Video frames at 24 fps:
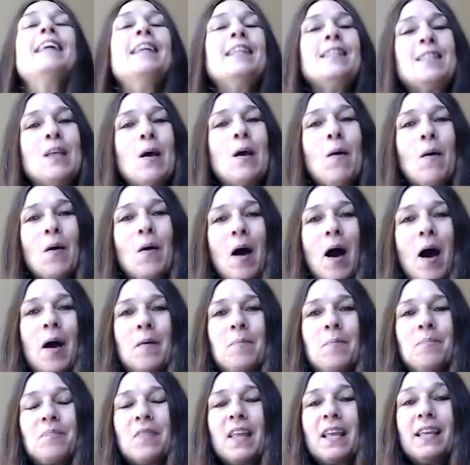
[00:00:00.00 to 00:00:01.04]
so
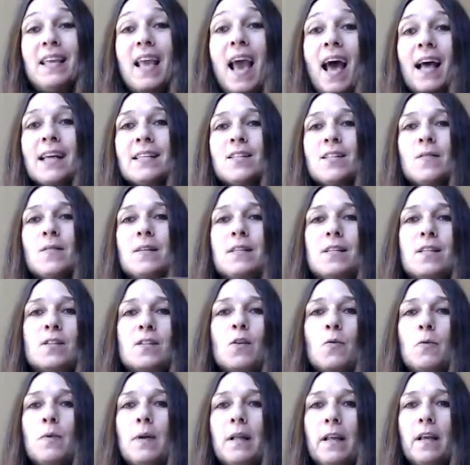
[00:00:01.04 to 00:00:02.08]
um, yeah, so this is a
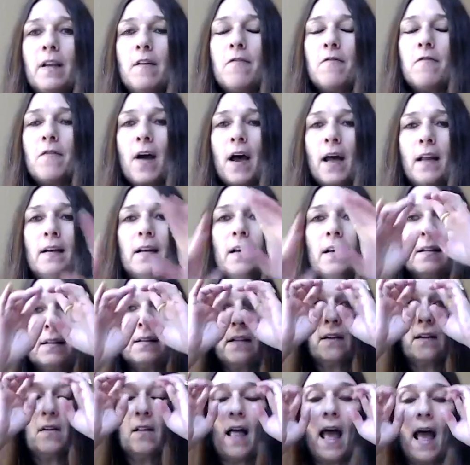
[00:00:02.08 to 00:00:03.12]
really fun
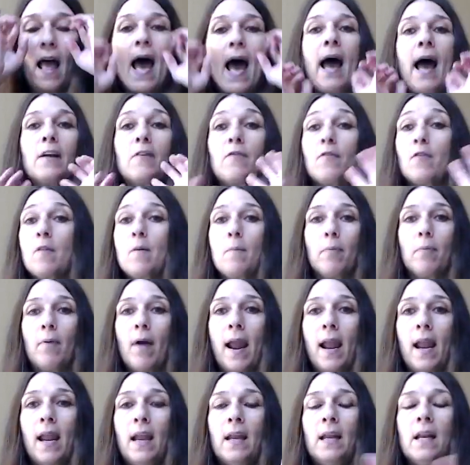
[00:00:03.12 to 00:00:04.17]
little hack for the
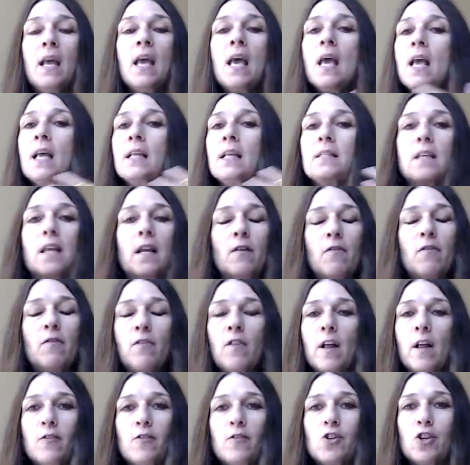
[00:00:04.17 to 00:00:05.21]
brain. It's going to
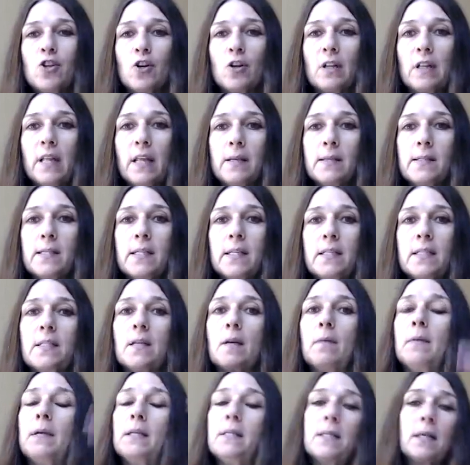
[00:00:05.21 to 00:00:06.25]
fluff your lymph
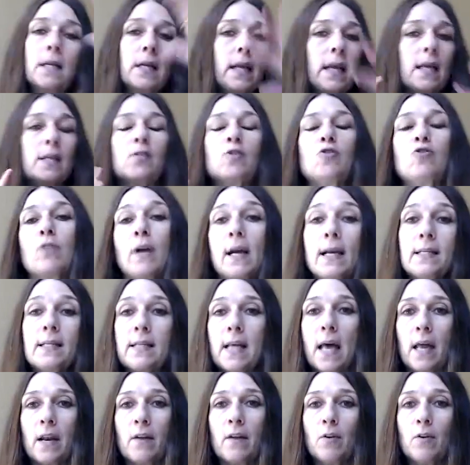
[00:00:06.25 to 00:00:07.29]
system. It's going to get stress
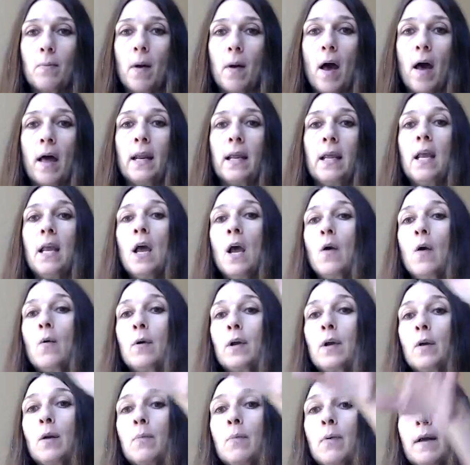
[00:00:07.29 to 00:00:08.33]
out of your body. We're
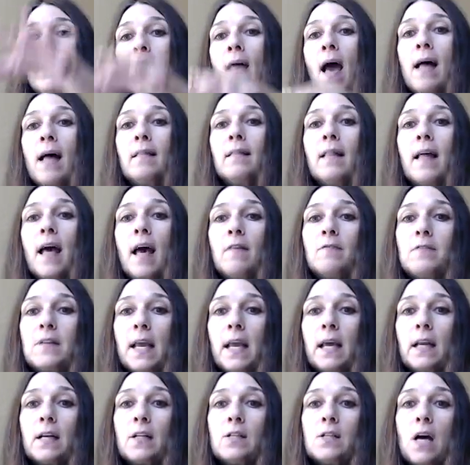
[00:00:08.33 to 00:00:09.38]
going to bring that left
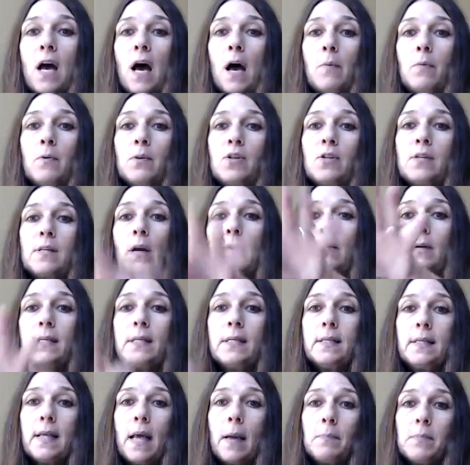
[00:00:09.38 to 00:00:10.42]
hand on top, which is our
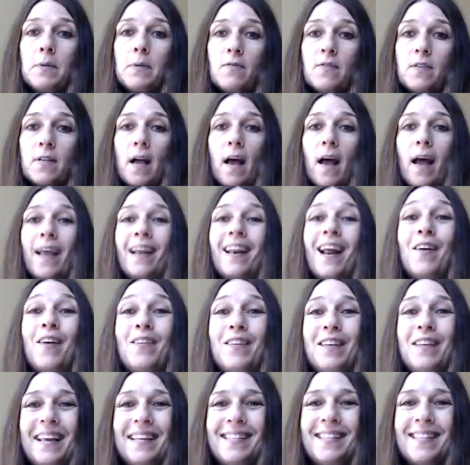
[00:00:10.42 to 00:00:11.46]
receptive side, our
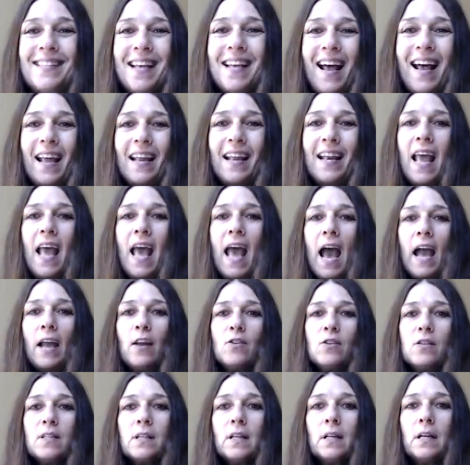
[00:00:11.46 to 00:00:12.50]
yin side. And
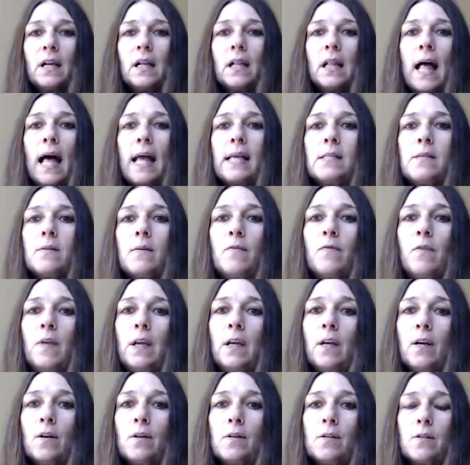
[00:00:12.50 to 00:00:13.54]
you're just going to clasp the
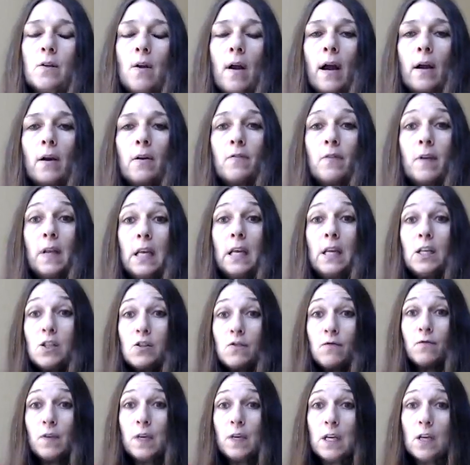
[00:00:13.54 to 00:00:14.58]
fingers. So our each
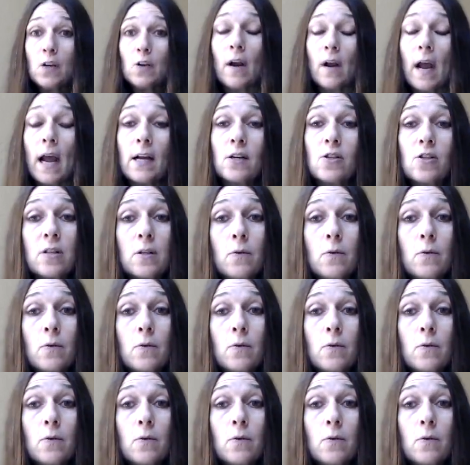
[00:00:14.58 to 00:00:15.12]
finger actually